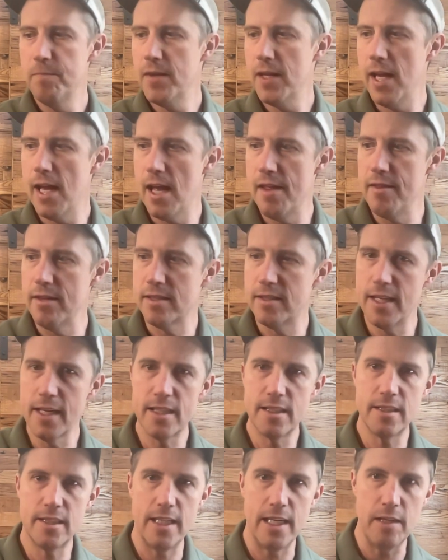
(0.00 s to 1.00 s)
and the
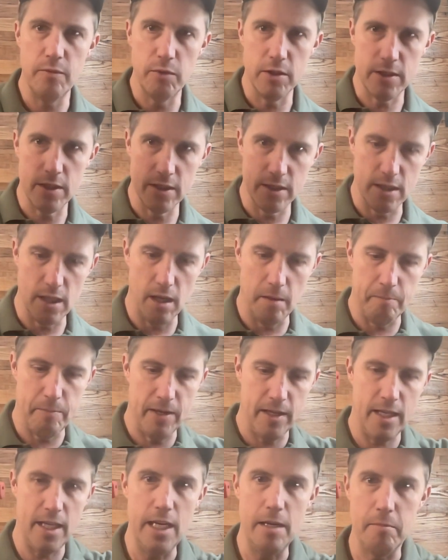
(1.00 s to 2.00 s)
16, which is the
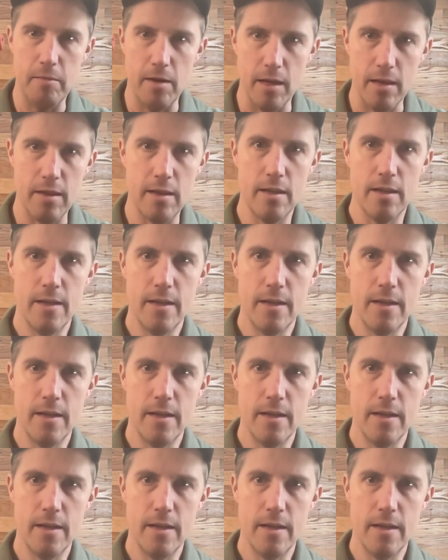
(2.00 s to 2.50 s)
behemoth.